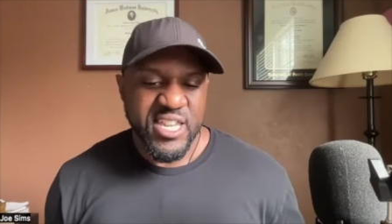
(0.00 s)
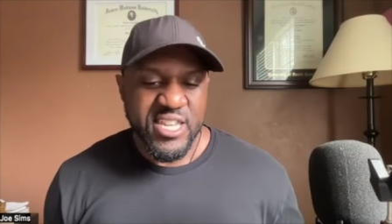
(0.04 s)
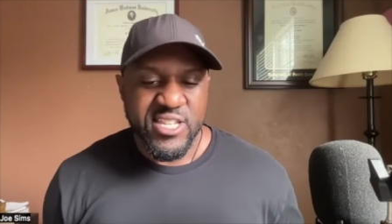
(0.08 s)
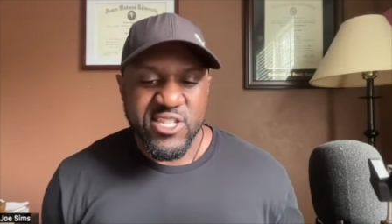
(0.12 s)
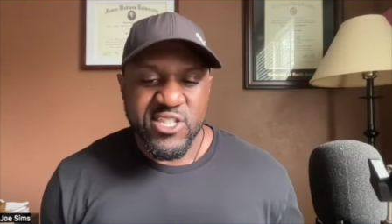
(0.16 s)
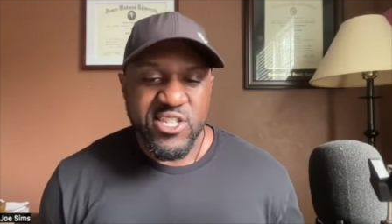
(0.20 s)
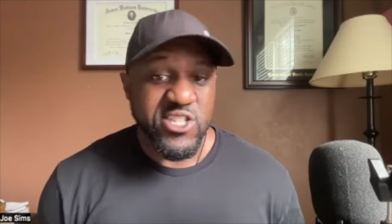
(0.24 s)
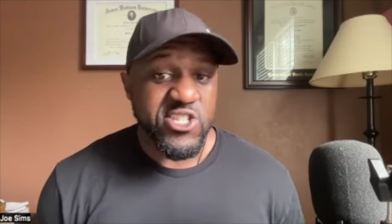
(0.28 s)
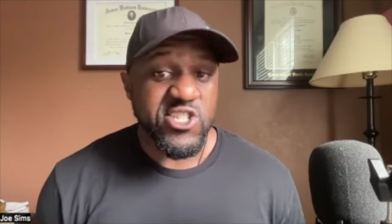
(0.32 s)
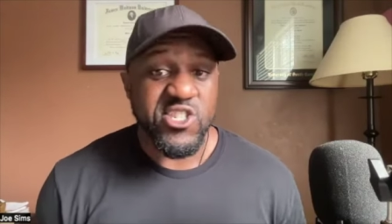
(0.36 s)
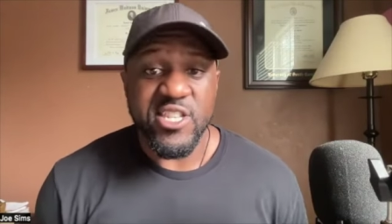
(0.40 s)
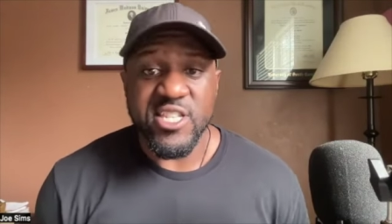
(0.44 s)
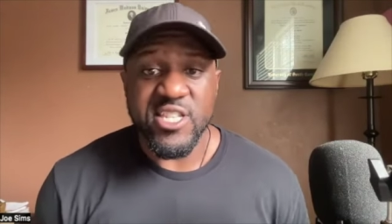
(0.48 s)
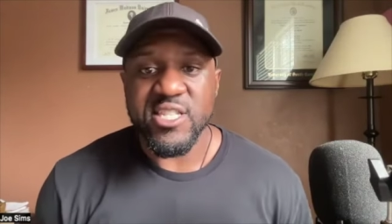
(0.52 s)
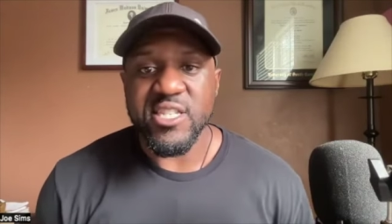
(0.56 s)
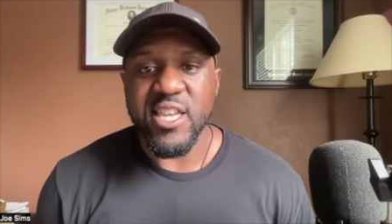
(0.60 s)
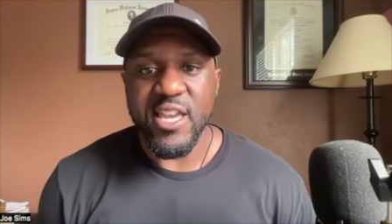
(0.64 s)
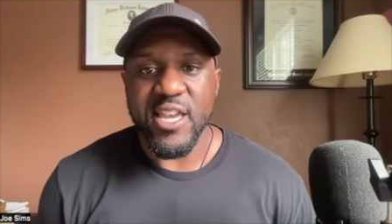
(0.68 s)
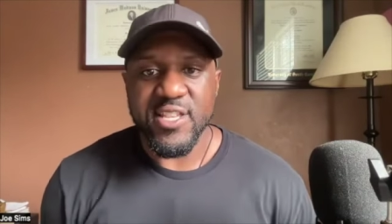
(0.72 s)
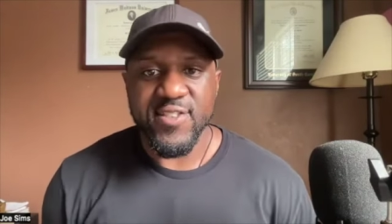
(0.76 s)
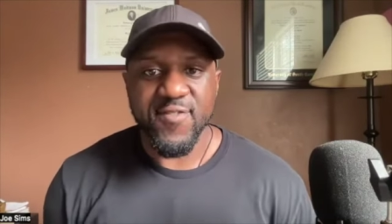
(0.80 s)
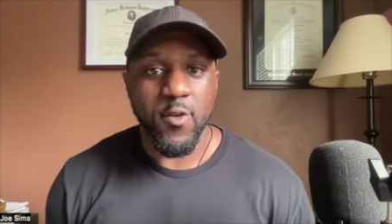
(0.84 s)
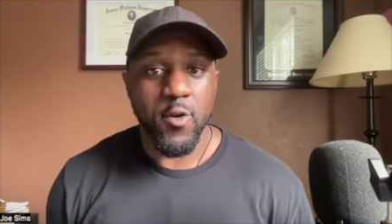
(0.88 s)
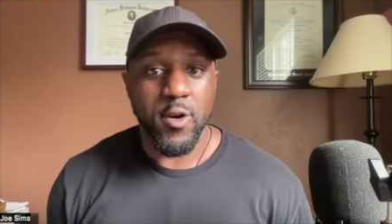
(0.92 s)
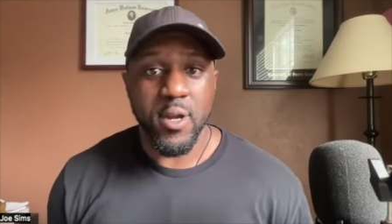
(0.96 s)
ETG
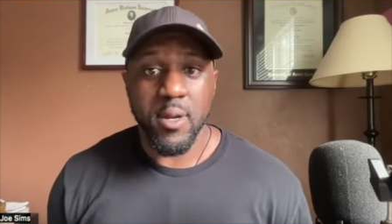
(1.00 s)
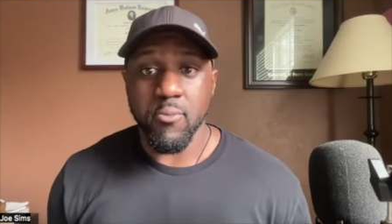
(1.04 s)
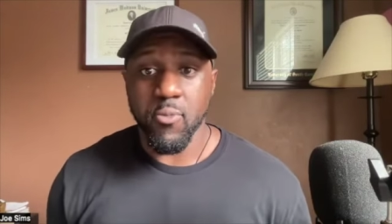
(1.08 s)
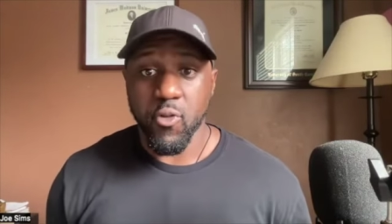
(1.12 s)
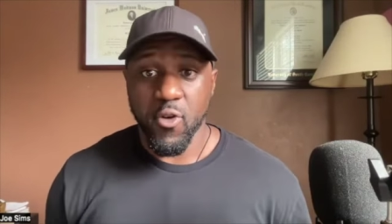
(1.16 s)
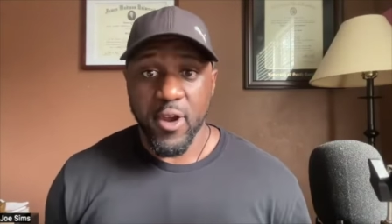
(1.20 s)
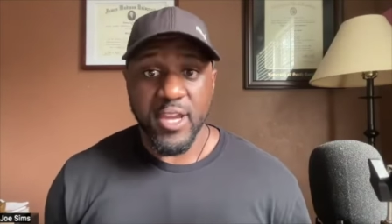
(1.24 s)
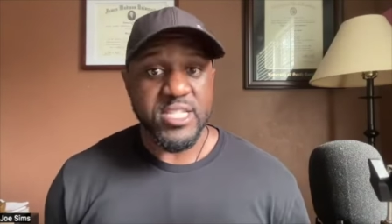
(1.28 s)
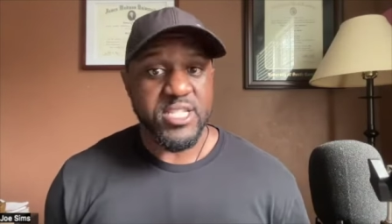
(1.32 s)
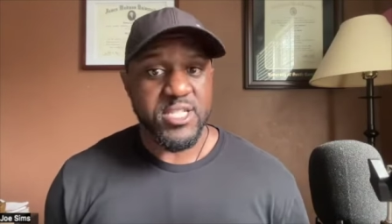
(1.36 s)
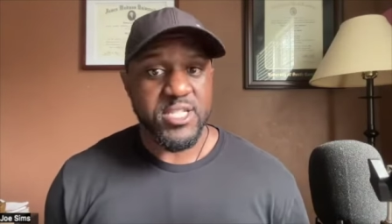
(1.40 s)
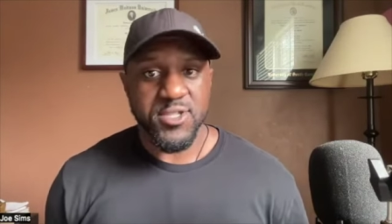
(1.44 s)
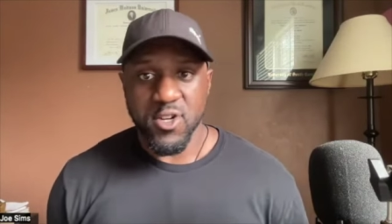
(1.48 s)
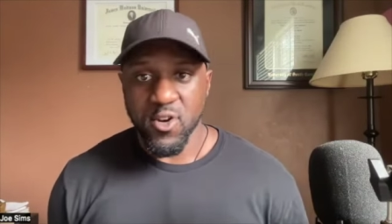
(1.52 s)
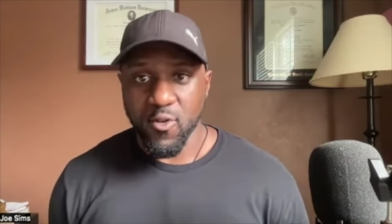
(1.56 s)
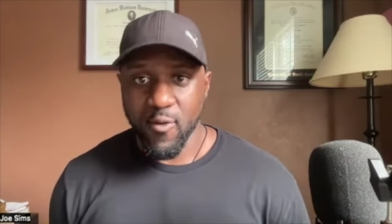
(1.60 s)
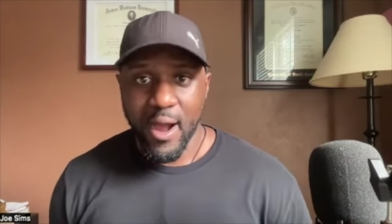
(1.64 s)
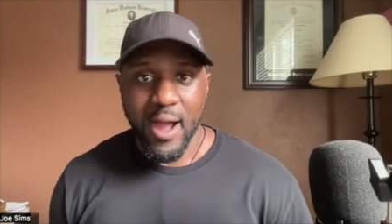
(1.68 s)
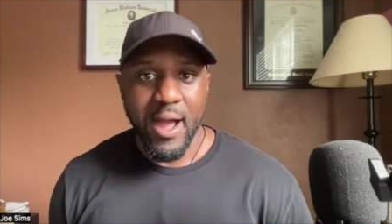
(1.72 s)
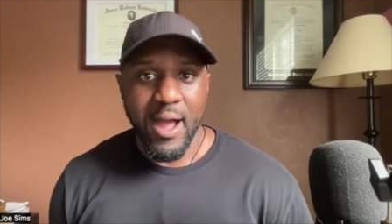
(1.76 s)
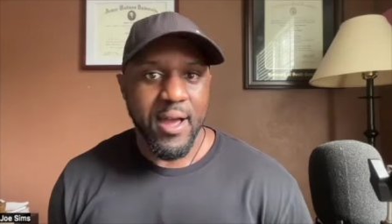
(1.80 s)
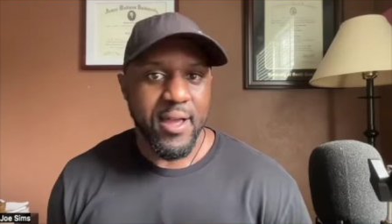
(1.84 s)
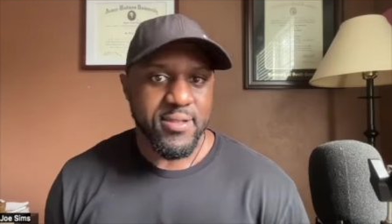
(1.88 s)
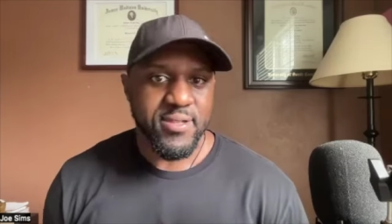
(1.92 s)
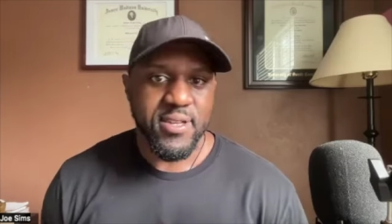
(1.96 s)
stands for embrace the
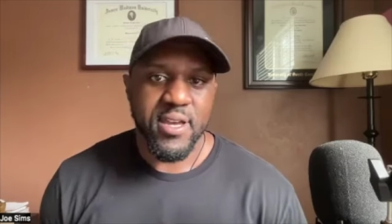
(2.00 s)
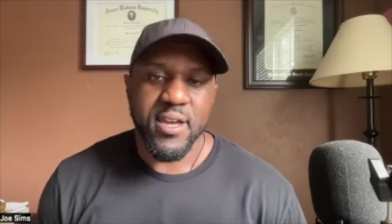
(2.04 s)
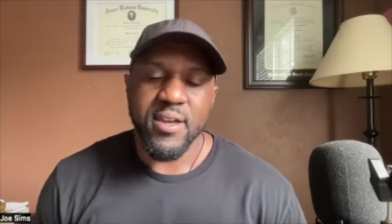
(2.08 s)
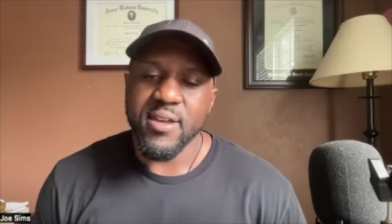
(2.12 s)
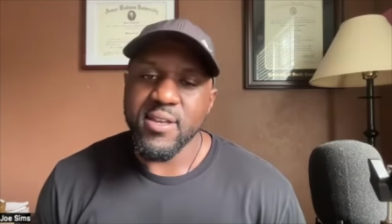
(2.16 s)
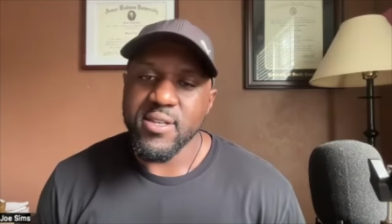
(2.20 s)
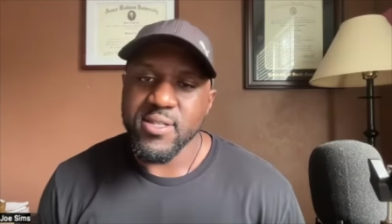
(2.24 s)
grind.